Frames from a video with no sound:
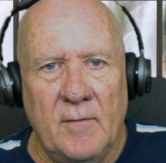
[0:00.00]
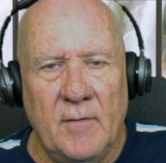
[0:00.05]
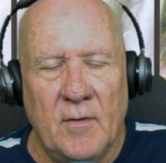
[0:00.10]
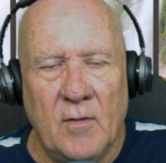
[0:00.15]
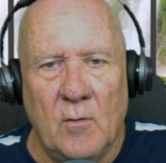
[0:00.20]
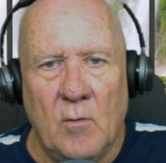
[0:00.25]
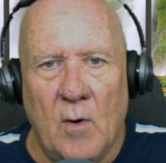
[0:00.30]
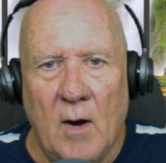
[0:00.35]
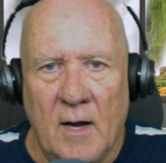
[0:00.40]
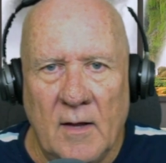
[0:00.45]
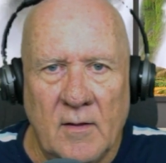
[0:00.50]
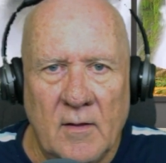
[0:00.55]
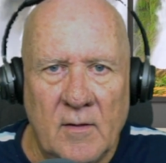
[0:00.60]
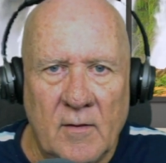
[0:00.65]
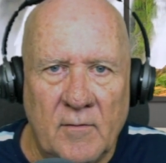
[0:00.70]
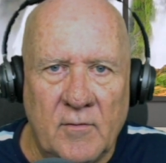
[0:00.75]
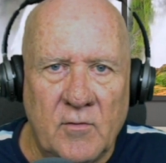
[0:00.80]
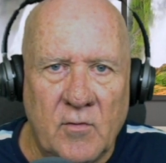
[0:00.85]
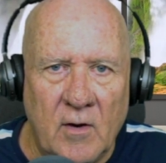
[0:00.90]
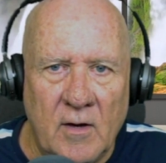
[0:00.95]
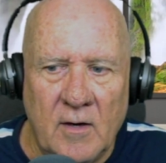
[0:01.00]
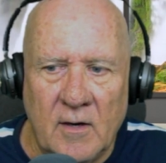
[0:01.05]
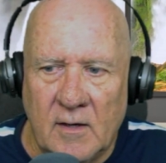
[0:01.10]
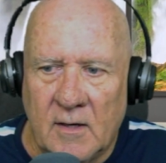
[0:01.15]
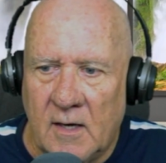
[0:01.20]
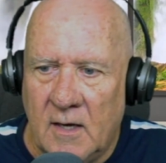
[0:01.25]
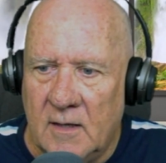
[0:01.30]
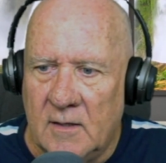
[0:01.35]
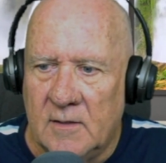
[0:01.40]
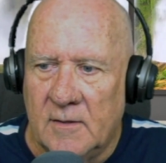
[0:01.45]
the way that they've treated
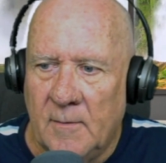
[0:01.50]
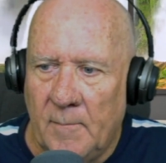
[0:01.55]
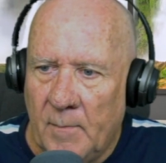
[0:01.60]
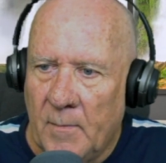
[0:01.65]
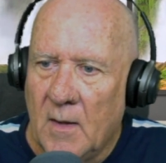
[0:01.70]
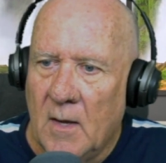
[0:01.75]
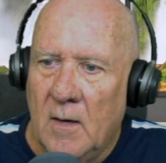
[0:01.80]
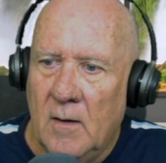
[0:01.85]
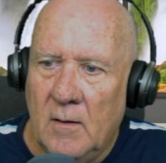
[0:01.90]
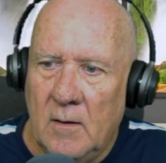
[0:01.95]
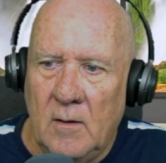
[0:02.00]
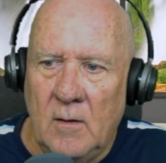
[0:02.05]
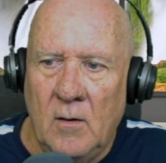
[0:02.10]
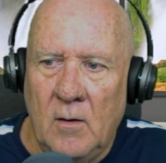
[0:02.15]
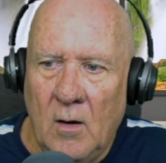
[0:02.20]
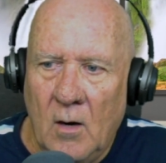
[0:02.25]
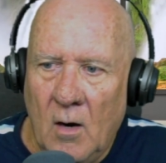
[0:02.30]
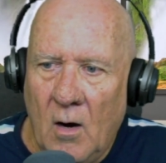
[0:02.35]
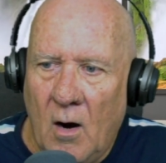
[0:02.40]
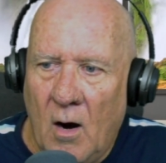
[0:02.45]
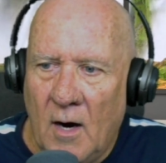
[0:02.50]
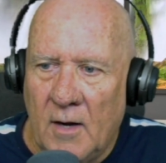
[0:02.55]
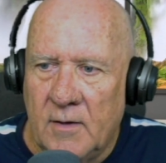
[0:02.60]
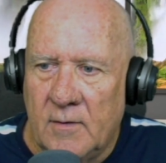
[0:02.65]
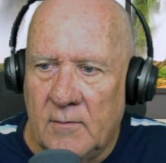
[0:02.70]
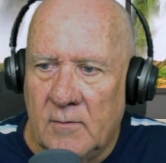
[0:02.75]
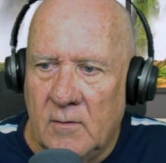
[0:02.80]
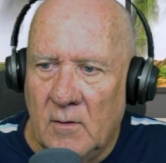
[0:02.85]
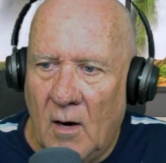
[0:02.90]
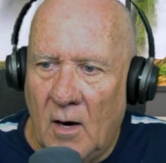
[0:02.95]
kids. I
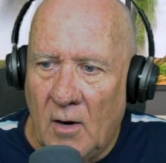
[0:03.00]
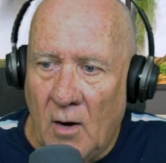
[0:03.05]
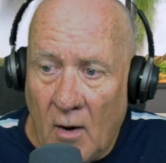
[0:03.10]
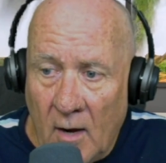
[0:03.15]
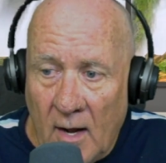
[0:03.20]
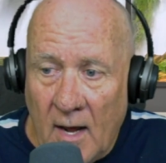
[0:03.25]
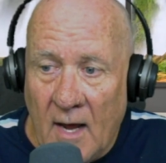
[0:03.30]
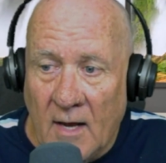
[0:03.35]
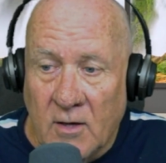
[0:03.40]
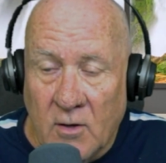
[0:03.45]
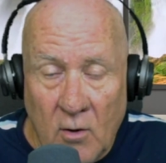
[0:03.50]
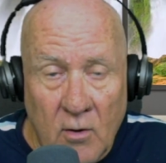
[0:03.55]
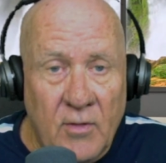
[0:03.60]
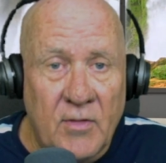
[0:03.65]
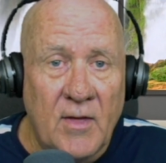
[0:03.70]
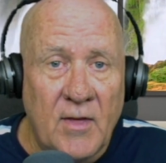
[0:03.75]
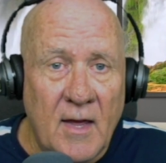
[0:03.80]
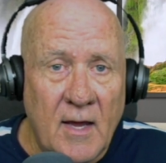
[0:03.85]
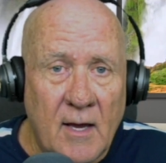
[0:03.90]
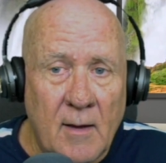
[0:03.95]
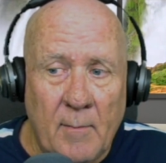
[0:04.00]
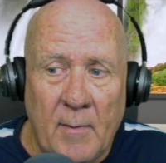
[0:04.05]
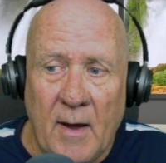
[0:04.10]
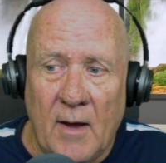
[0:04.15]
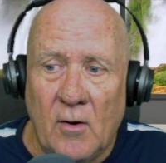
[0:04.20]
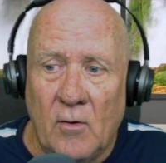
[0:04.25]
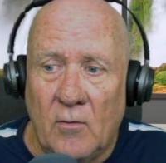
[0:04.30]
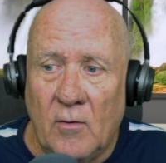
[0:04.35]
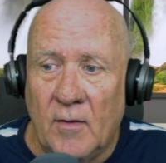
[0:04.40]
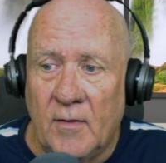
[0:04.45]
don't know how you think about
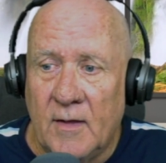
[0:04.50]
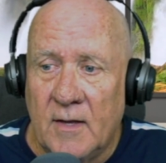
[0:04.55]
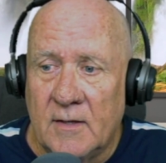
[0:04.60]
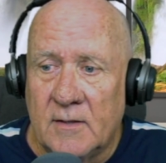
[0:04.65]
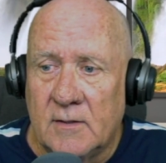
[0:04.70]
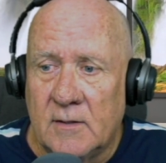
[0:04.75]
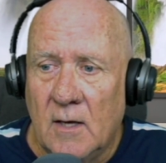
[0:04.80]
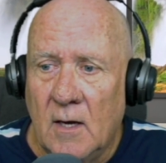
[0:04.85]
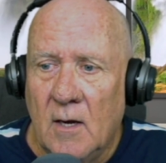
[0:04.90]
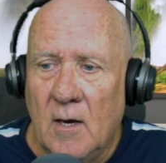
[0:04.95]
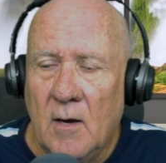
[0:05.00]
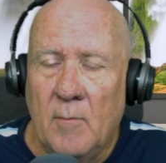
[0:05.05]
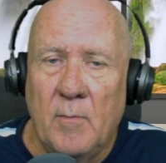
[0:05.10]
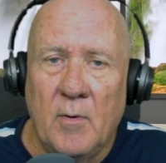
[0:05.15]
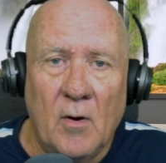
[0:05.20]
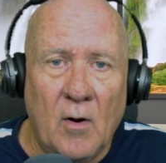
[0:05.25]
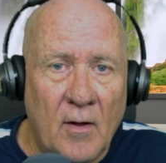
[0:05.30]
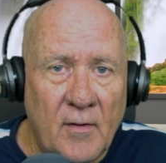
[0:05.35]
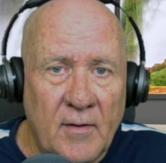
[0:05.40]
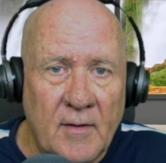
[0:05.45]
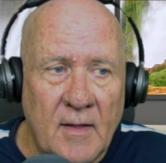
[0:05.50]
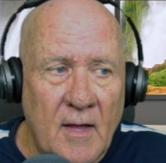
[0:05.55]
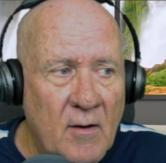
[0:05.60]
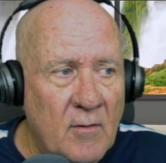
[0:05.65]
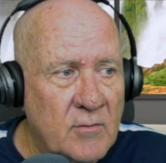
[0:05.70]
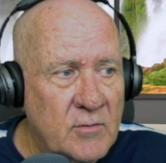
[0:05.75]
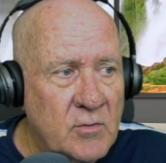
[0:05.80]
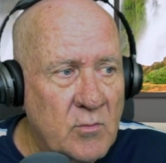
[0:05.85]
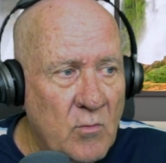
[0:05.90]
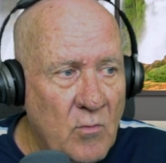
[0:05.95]
all of this, but I think that
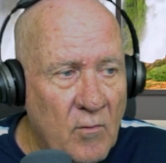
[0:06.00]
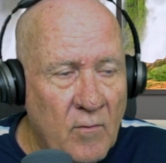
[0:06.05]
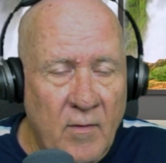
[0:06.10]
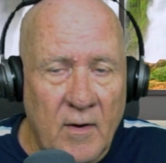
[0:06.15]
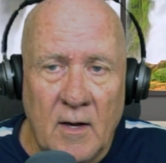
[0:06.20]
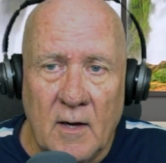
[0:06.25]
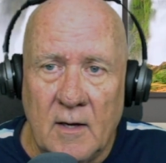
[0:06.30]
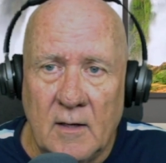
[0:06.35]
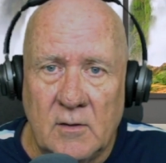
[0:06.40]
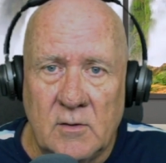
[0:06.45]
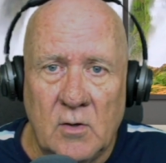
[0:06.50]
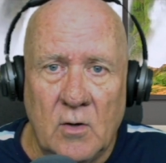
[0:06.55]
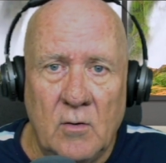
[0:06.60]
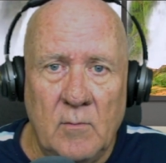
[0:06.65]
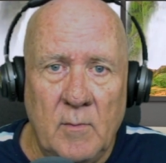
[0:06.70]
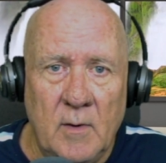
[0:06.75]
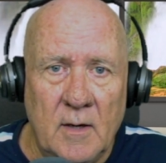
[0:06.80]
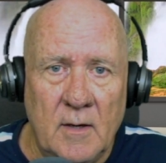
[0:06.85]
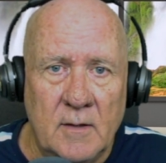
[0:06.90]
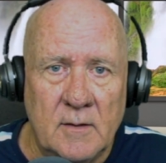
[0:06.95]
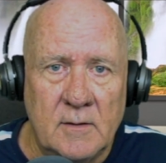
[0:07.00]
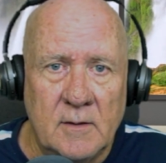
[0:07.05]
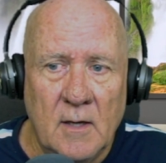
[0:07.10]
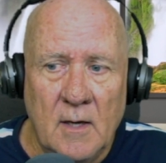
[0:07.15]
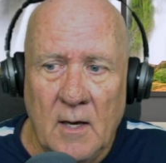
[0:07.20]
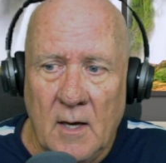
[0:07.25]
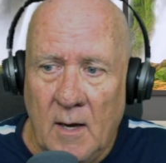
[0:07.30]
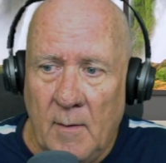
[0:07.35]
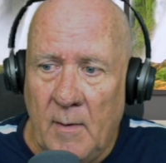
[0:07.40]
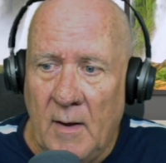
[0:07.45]
was a revealing 2 minutes
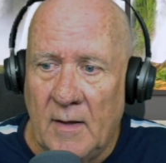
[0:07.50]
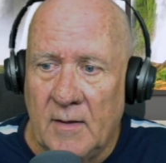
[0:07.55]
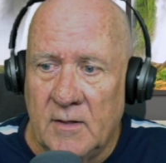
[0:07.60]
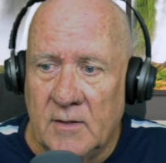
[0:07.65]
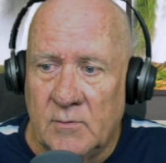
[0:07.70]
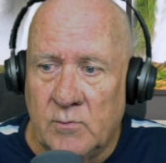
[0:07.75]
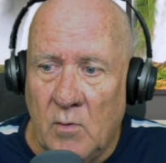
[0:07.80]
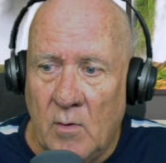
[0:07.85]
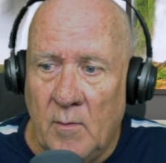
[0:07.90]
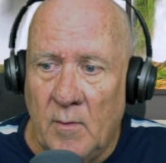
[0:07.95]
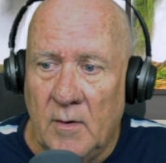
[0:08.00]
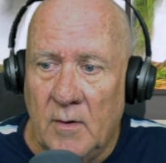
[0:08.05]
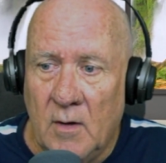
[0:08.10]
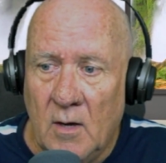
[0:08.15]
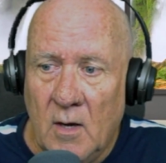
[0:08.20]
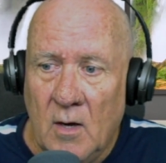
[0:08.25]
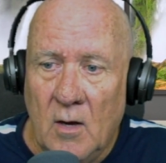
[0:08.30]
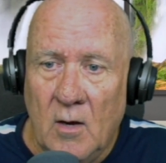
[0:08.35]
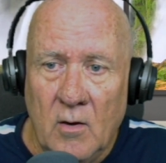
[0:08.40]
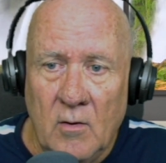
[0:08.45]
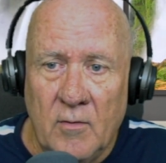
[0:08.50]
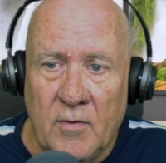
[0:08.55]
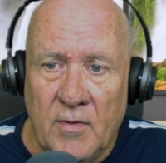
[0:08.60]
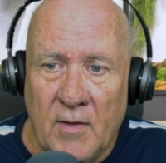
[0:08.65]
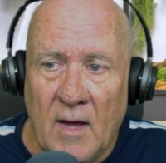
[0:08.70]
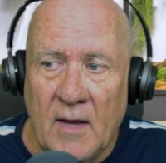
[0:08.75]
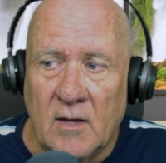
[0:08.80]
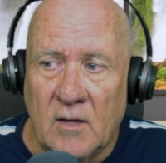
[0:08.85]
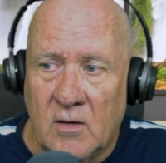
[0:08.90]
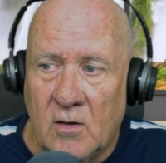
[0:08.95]
about this woman who,
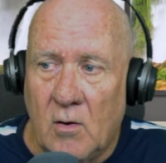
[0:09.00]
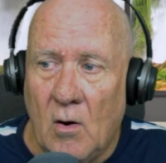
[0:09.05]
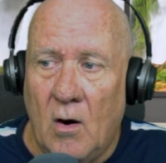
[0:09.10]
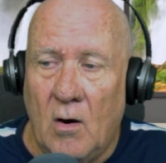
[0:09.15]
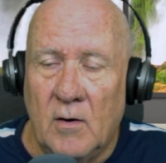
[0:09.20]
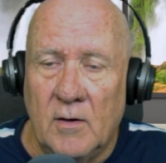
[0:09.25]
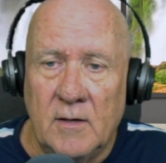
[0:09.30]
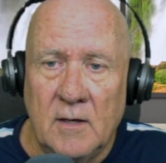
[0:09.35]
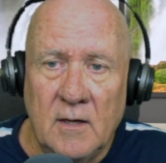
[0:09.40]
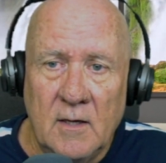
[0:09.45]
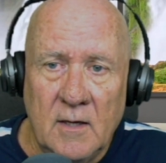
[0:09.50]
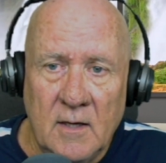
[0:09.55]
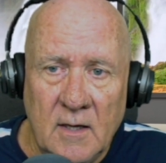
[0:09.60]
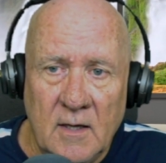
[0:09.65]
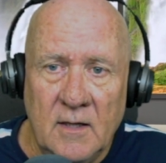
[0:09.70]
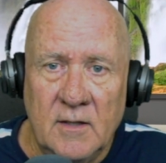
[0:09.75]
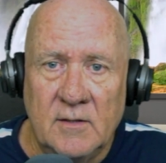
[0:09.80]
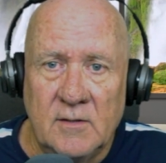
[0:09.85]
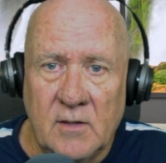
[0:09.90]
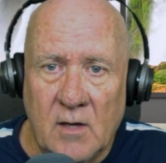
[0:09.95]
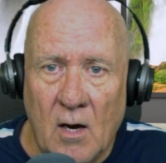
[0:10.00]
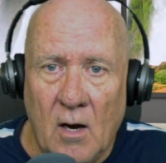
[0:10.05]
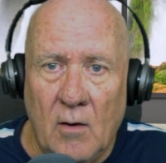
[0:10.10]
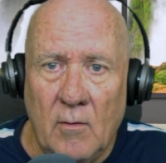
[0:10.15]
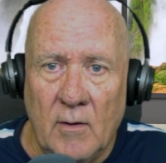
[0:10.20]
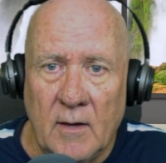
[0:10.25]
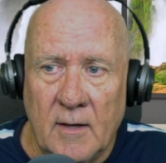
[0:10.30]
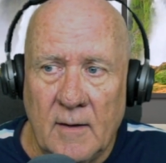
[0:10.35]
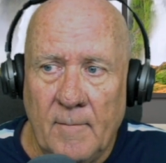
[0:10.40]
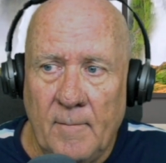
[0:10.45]
thank God, is
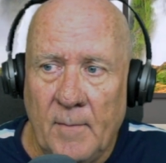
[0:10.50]
going.